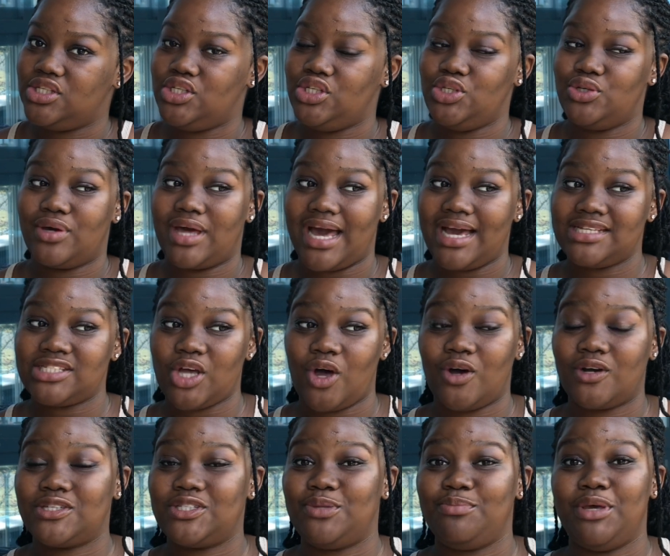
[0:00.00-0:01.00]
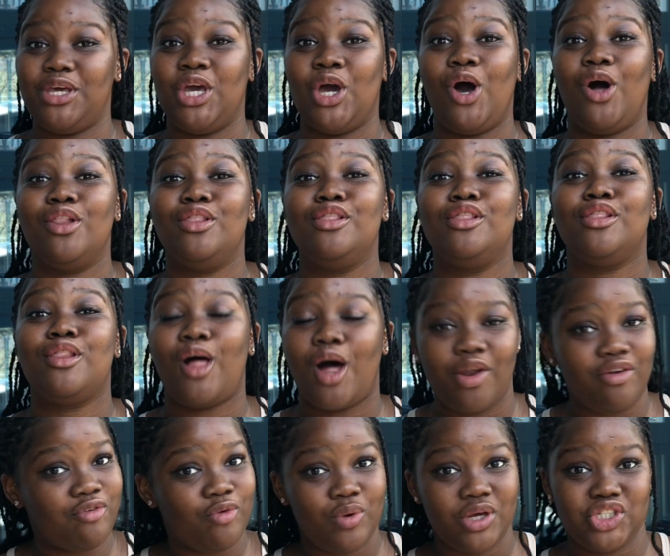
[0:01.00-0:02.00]
You guys asked me a
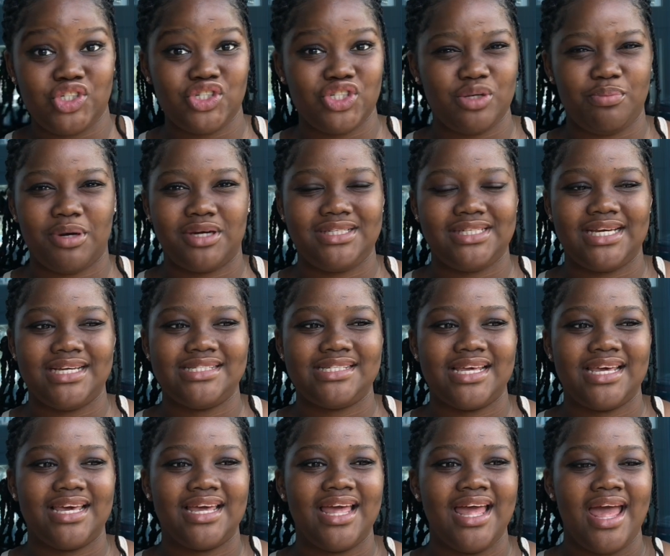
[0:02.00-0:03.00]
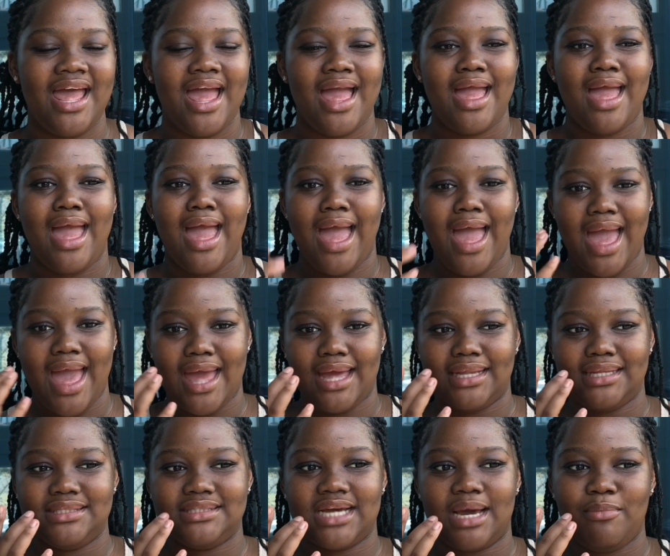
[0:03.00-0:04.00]
lot of questions about dating,
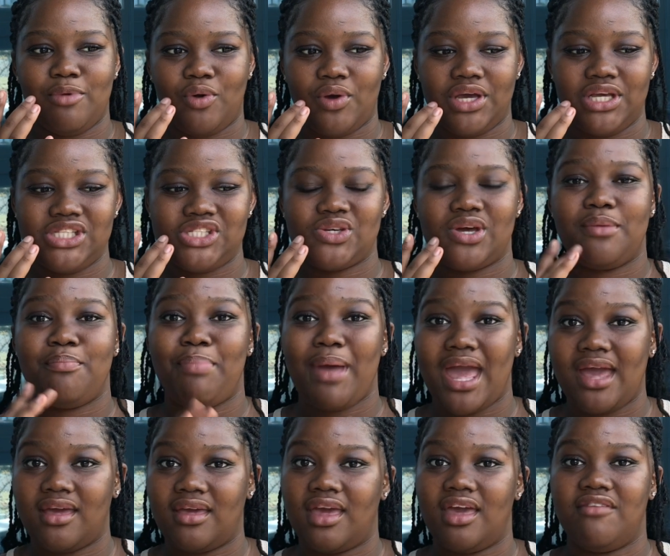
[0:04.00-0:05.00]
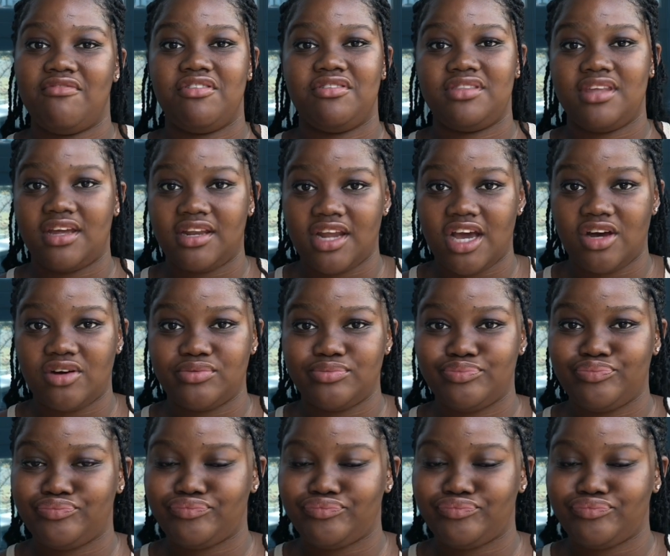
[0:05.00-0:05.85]
and I'm going to unpack everything now.